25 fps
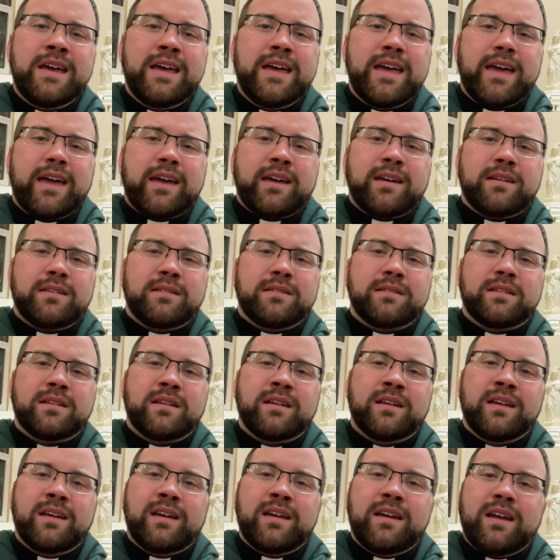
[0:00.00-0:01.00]
And
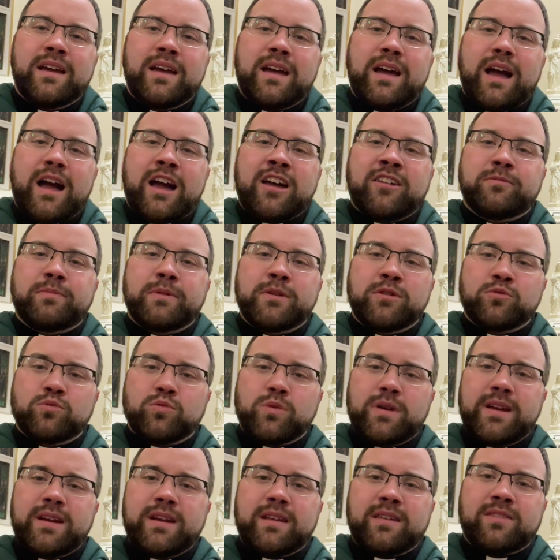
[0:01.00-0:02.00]
I've been
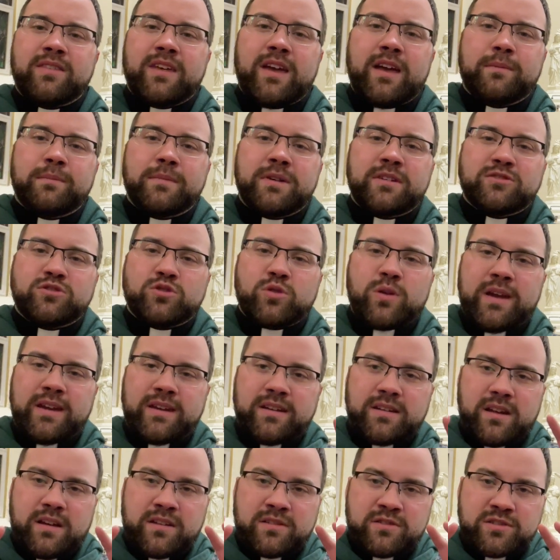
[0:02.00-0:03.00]
reading them and trying
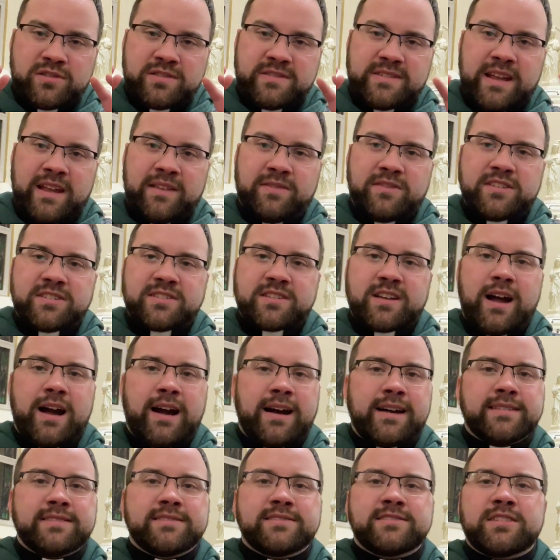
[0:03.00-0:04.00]
to understand this
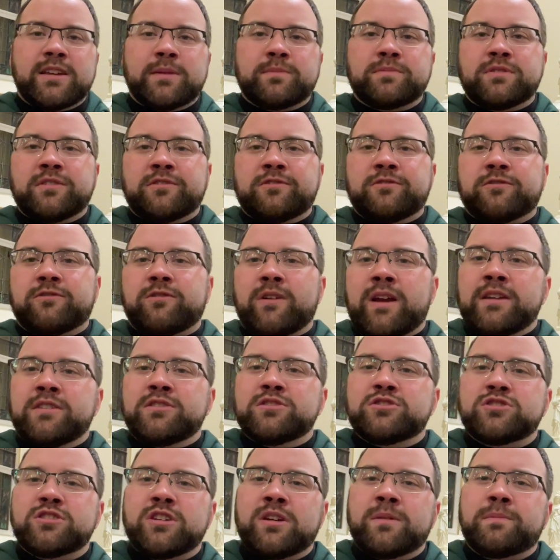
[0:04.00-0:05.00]
concept of
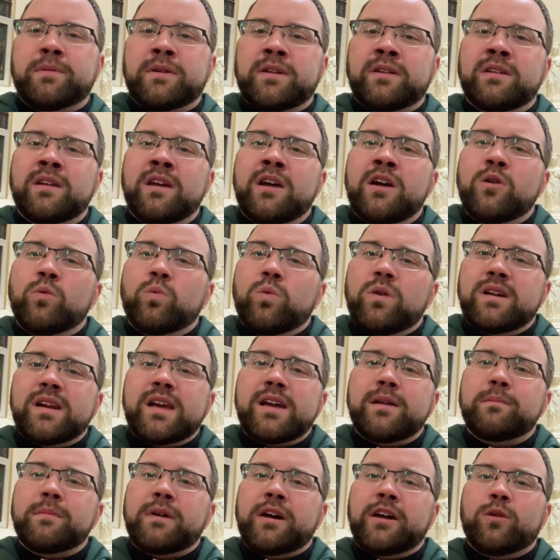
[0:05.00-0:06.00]
friendship and what
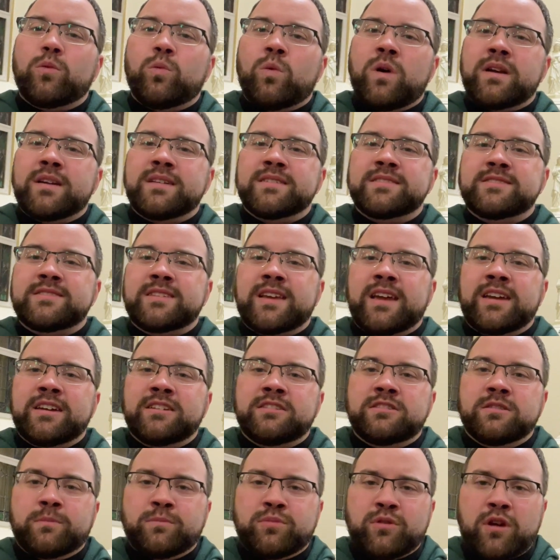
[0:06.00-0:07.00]
I might want to say
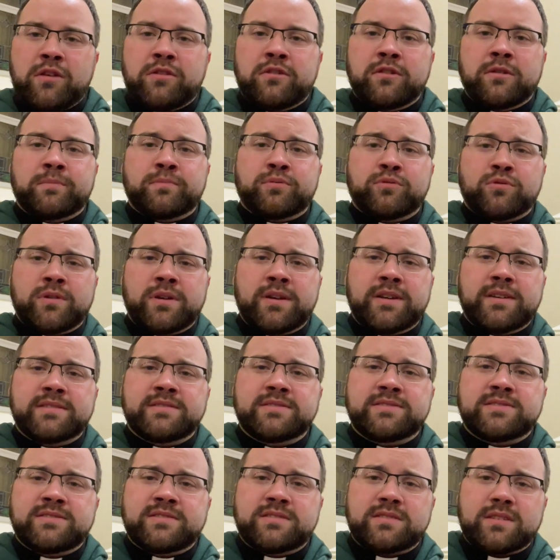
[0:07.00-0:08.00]
to brother
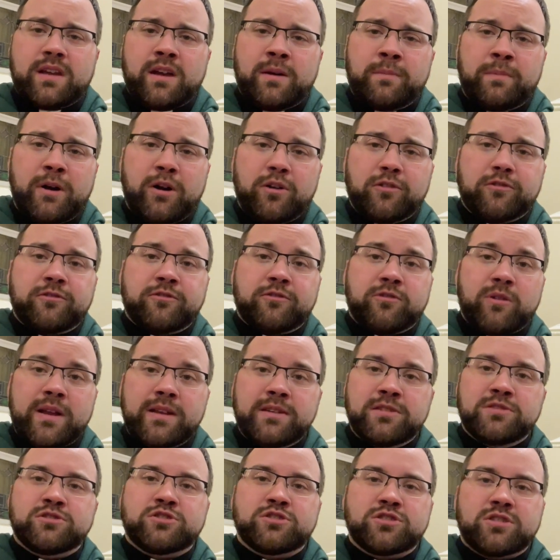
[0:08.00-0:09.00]
priests about
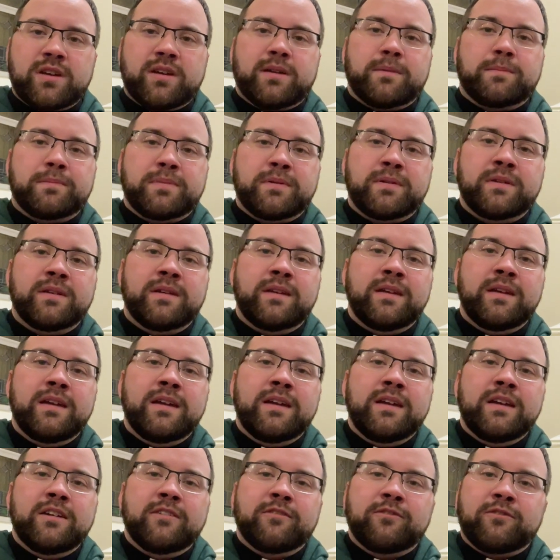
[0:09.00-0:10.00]
friendship.
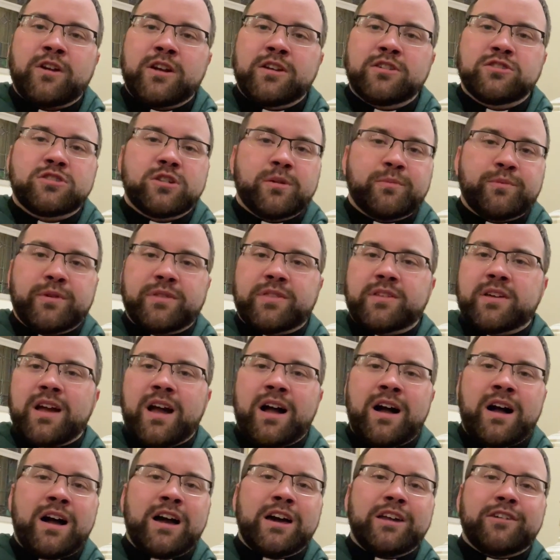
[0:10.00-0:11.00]
Friendship with
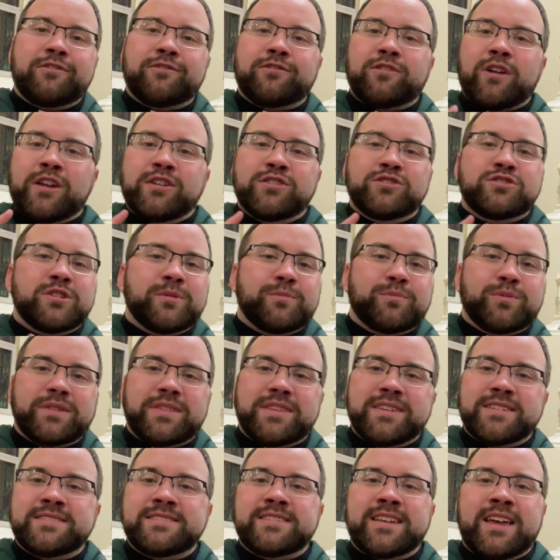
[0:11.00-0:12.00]
God, friendship with
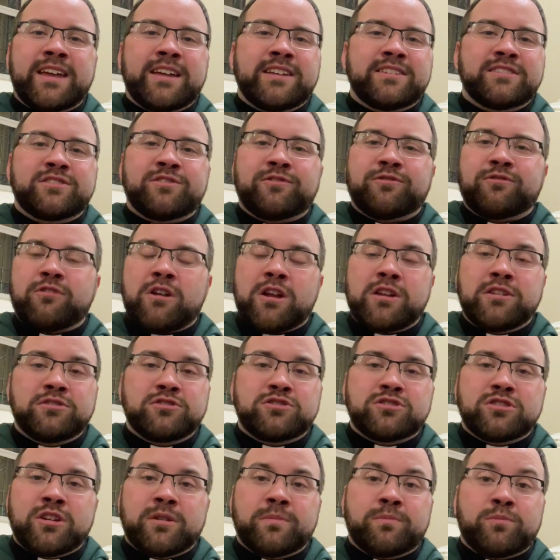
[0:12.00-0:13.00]
the saints,
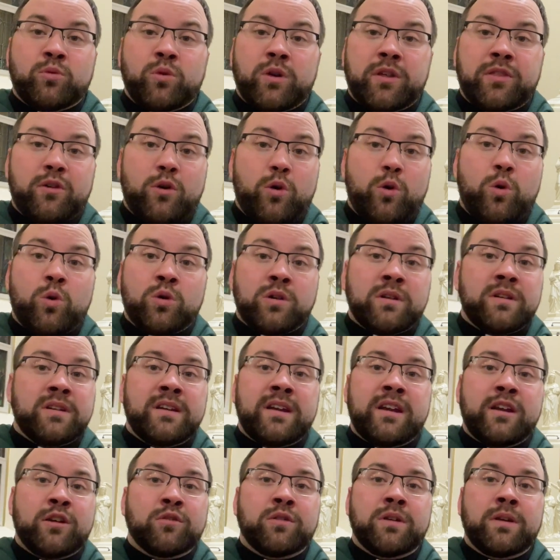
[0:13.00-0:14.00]
friendship with
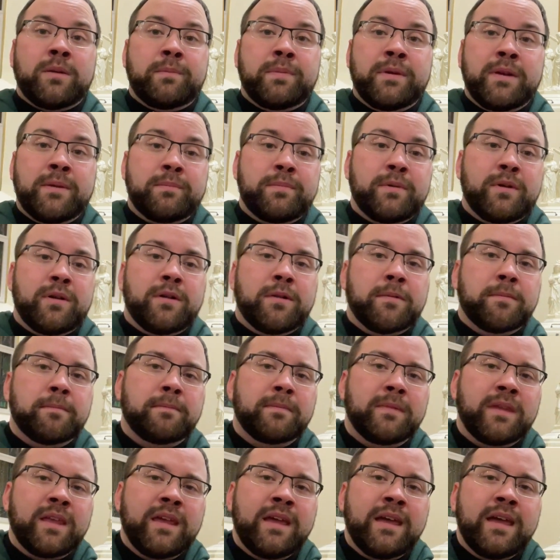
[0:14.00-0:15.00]
ordinary people.
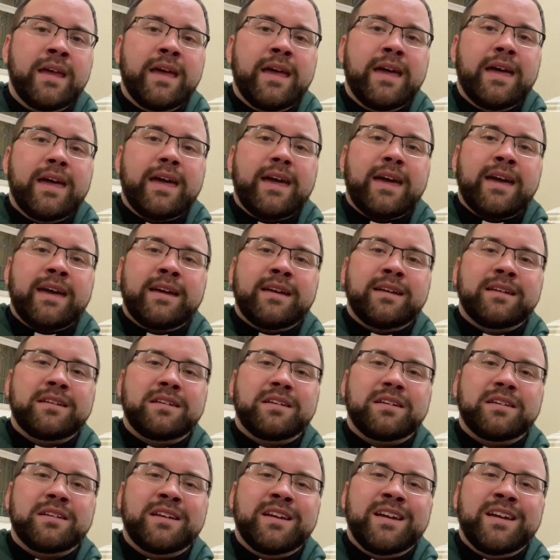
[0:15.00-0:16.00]
And